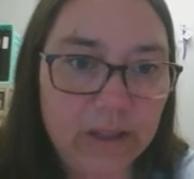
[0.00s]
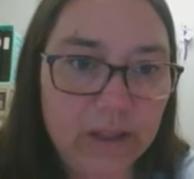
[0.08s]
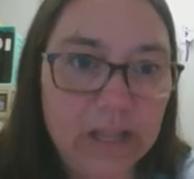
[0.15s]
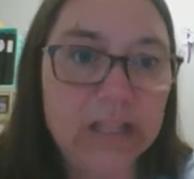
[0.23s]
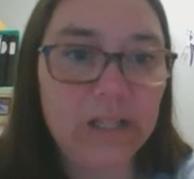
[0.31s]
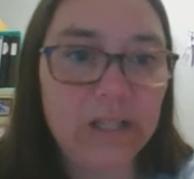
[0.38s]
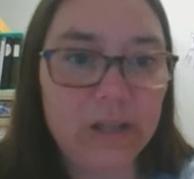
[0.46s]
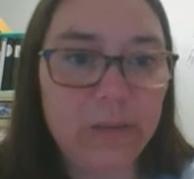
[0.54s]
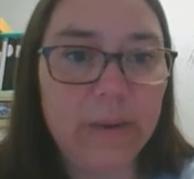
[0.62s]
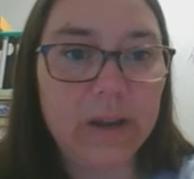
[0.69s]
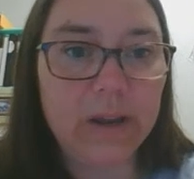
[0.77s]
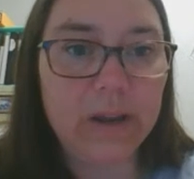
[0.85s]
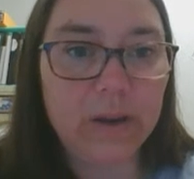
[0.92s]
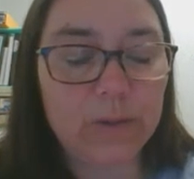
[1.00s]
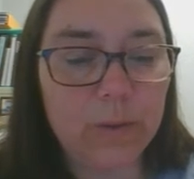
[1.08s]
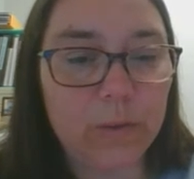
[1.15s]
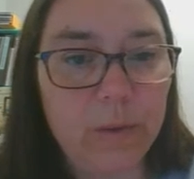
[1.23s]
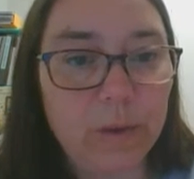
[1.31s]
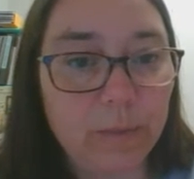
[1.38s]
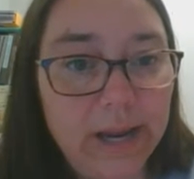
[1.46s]
That's the way it works when
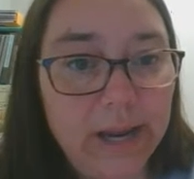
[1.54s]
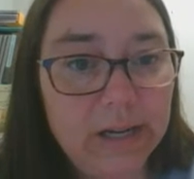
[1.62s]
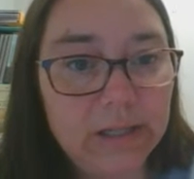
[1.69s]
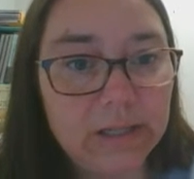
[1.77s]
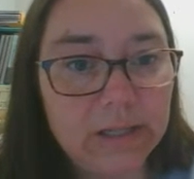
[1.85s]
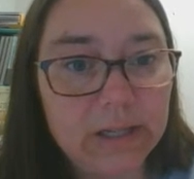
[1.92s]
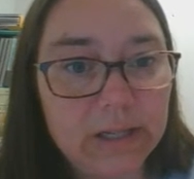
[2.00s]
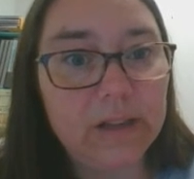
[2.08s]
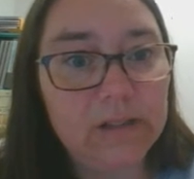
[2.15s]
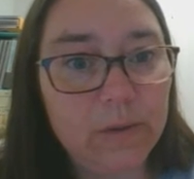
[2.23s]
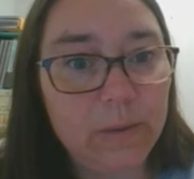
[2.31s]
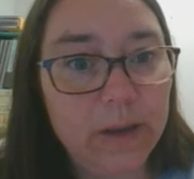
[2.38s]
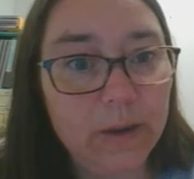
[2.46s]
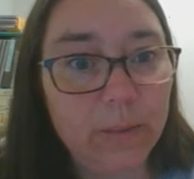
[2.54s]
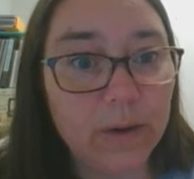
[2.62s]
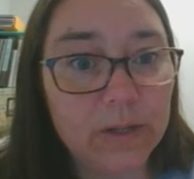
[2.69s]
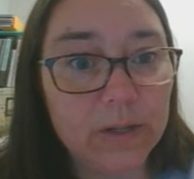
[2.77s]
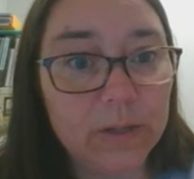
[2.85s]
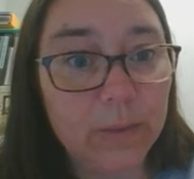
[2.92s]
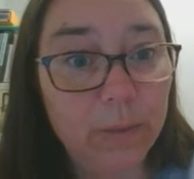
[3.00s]
we write, and that's the way it
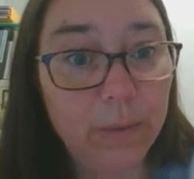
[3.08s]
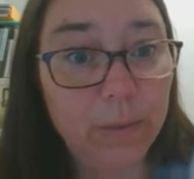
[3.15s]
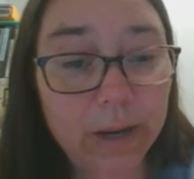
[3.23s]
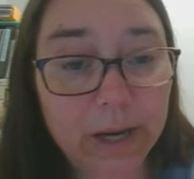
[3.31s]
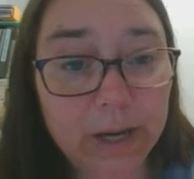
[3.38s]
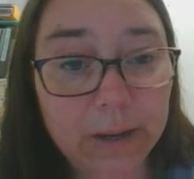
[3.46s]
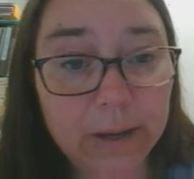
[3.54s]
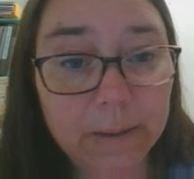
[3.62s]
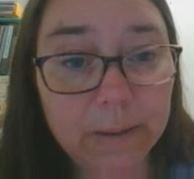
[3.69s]
works when we read.